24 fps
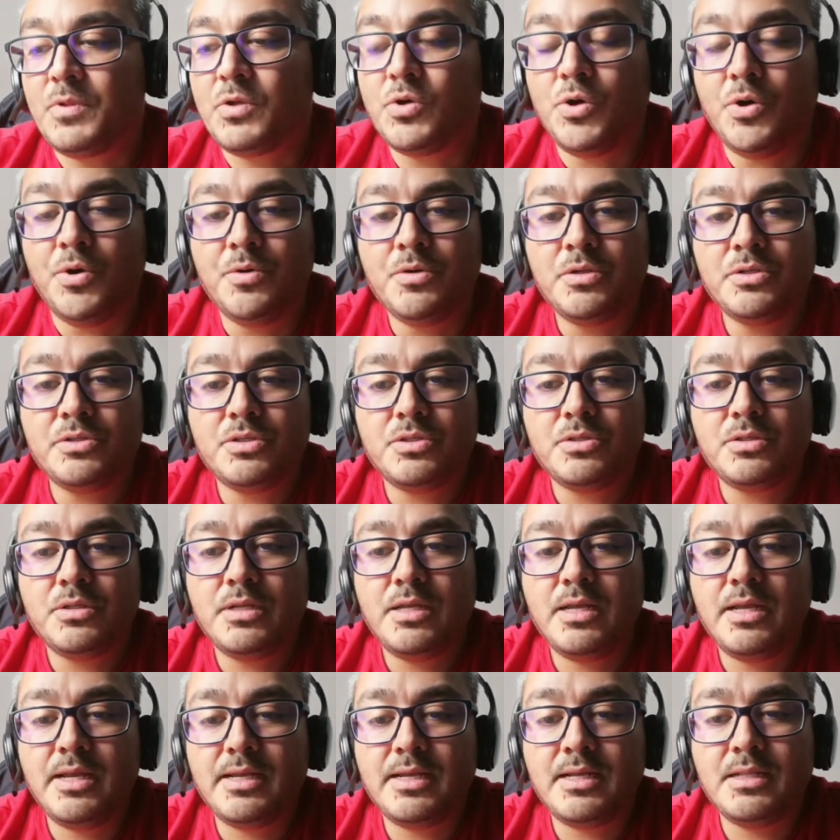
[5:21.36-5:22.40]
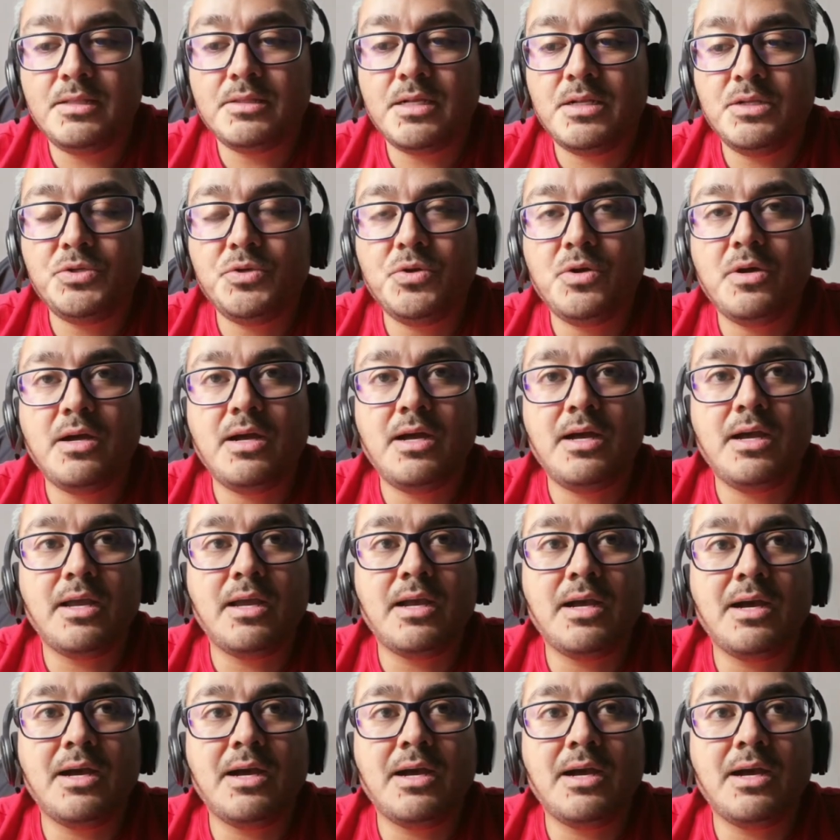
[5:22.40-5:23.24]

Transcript: goals, I can tell you I